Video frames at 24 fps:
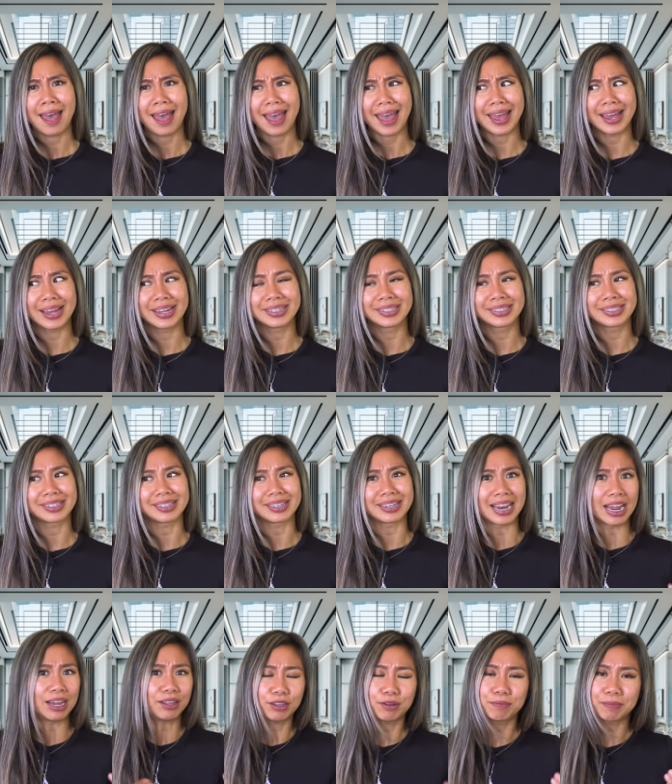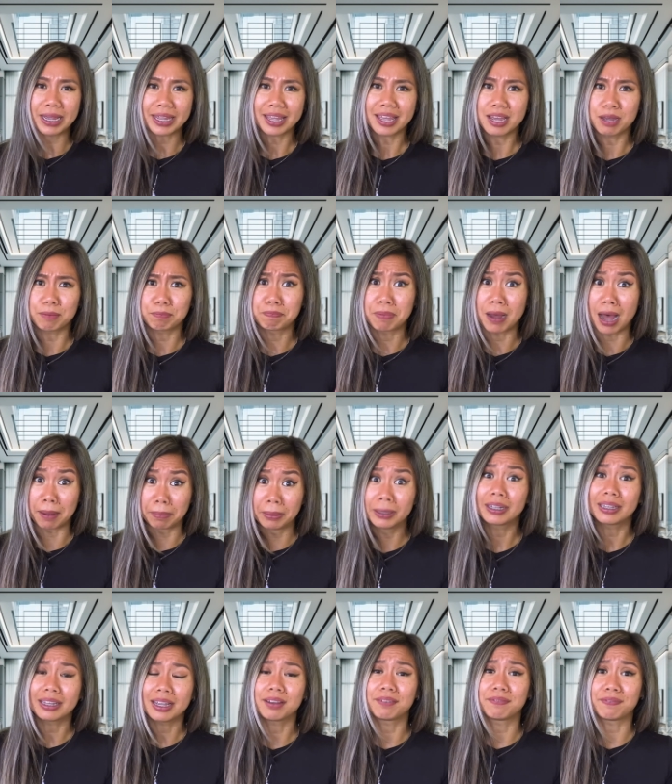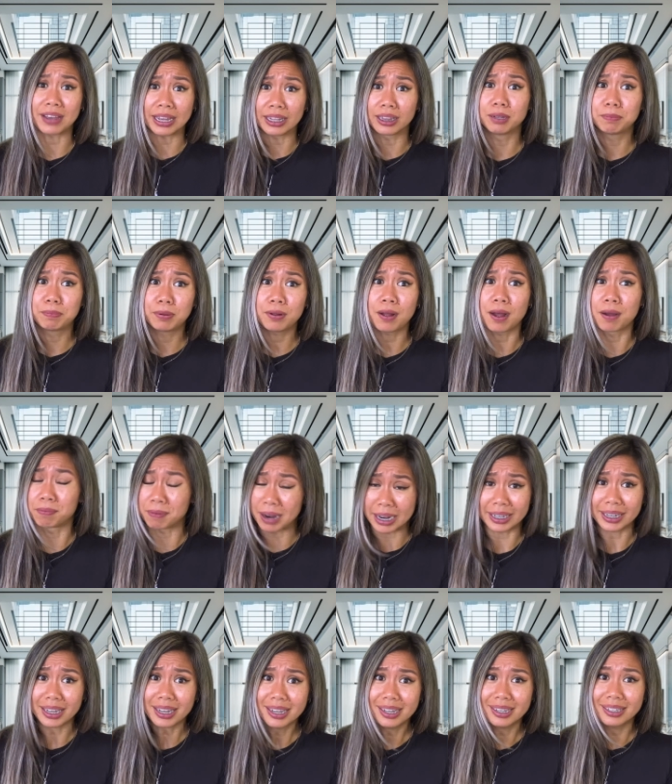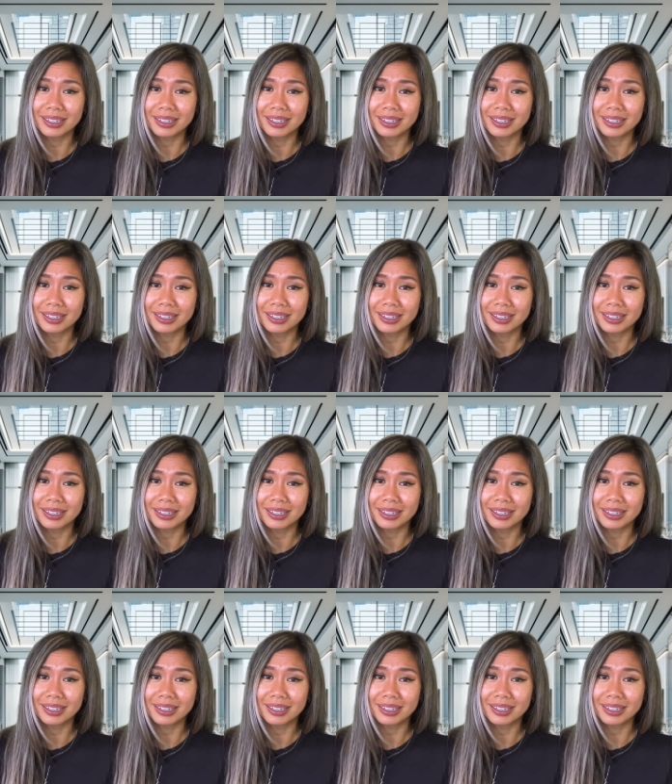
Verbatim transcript: and now they're making it publicly available already